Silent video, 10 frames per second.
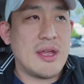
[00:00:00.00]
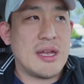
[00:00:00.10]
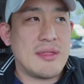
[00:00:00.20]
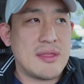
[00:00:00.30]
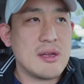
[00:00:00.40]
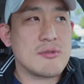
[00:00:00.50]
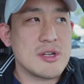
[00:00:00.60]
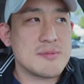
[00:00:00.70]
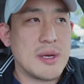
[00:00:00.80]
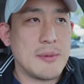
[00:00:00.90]
and I think
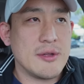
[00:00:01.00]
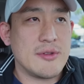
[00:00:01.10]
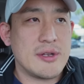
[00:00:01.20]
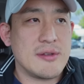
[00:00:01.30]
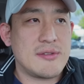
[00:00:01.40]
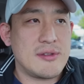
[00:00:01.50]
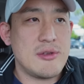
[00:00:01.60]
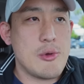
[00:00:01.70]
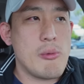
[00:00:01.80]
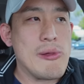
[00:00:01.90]
Crunch Mom also does
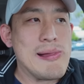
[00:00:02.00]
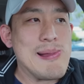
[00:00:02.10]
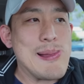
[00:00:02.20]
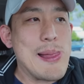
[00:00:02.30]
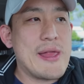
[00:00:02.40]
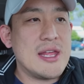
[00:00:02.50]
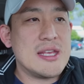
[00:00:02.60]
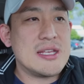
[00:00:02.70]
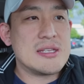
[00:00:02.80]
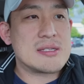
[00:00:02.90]
too,
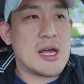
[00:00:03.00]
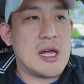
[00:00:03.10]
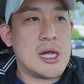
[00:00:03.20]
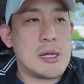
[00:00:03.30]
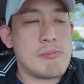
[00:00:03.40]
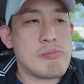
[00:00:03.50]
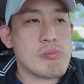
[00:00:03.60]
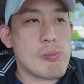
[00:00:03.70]
is naengmyeon.